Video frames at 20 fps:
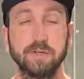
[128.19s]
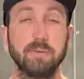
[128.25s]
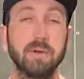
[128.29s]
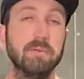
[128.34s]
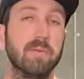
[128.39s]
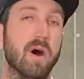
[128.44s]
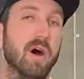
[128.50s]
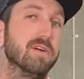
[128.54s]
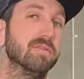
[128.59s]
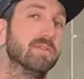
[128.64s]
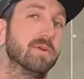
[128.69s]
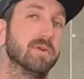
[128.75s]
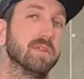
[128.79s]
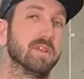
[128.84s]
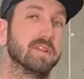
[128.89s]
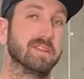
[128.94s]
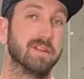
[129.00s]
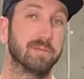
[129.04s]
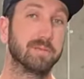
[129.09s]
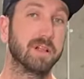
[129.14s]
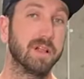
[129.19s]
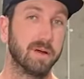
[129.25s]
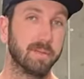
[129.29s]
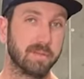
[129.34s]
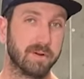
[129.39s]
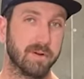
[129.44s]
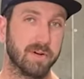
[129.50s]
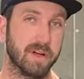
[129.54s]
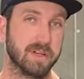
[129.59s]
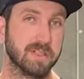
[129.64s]
be mindful that some clump
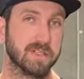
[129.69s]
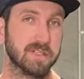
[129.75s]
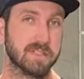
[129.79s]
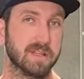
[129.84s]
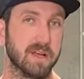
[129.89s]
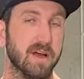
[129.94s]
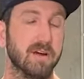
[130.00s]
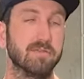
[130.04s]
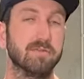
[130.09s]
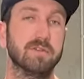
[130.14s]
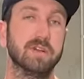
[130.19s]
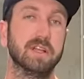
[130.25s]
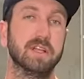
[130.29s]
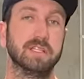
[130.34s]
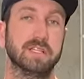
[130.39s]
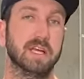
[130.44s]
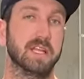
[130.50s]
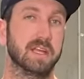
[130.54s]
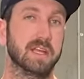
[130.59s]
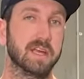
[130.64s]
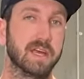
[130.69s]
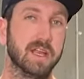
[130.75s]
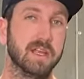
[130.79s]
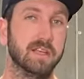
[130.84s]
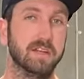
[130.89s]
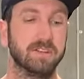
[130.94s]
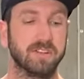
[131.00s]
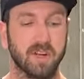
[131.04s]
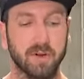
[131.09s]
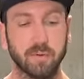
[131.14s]
crushers are really delicate and
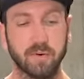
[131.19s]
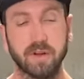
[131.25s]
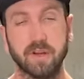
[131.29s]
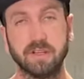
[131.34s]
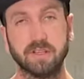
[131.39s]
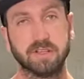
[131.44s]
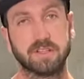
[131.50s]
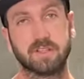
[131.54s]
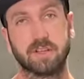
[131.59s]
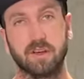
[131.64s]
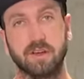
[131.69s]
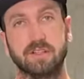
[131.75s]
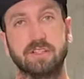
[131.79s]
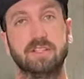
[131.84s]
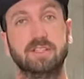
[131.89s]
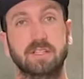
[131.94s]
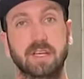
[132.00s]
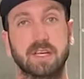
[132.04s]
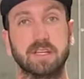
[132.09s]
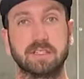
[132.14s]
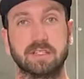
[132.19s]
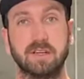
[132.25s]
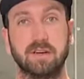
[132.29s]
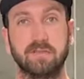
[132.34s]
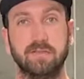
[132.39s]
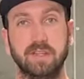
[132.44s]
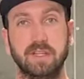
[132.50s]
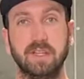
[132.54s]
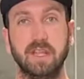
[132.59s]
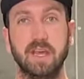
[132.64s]
you don't want to just go sticking stuff
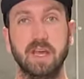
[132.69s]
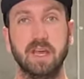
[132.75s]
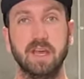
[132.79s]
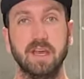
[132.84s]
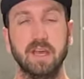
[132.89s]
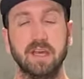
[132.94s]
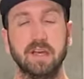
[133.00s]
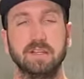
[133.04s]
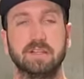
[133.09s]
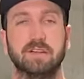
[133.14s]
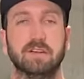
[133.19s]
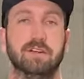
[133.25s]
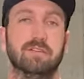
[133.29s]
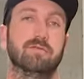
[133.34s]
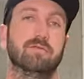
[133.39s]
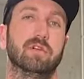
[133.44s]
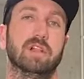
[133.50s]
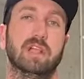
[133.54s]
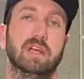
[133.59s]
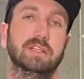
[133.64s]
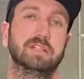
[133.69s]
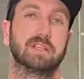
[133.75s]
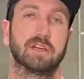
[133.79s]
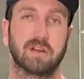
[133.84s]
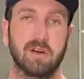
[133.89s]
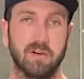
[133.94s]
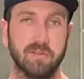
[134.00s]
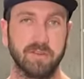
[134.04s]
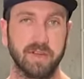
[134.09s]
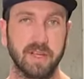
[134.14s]
in there to release the
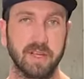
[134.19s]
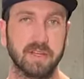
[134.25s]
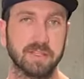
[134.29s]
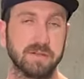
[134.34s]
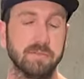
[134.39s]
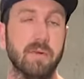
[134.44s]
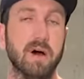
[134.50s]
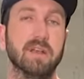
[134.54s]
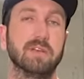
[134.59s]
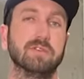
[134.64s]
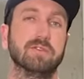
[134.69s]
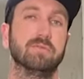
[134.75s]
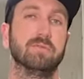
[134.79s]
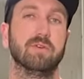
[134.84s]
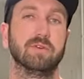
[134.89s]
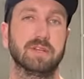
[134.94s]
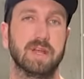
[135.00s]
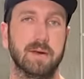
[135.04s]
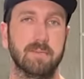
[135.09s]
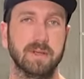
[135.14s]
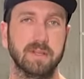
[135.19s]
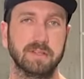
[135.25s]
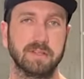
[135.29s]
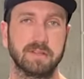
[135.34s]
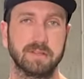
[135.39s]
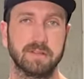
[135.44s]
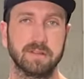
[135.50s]
coffee because you might do more damage.